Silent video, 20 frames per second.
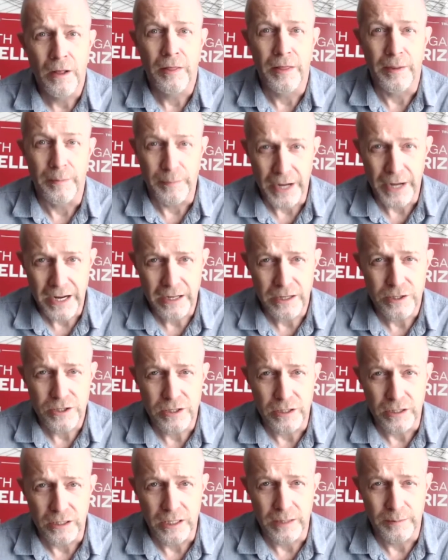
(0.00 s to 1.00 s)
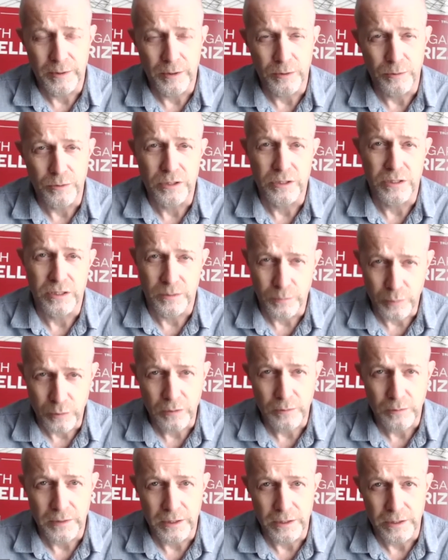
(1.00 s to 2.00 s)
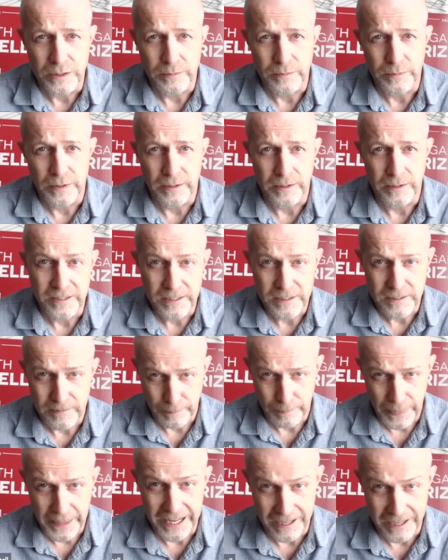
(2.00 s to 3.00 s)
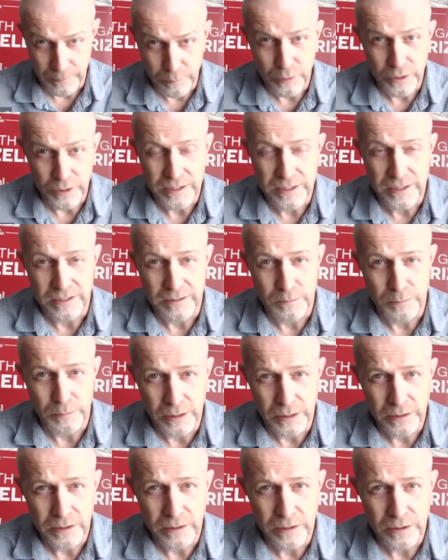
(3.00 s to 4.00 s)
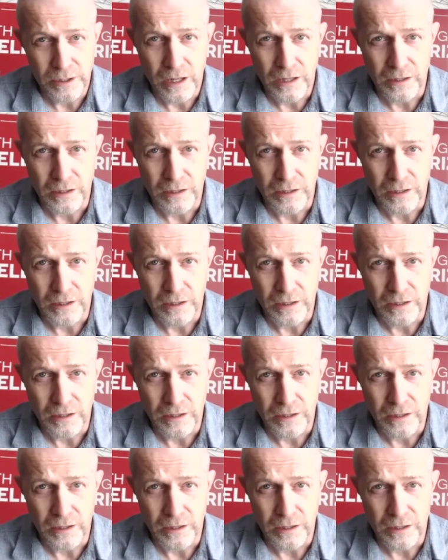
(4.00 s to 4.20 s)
the package that came out to support municipalities, $8.6 billion,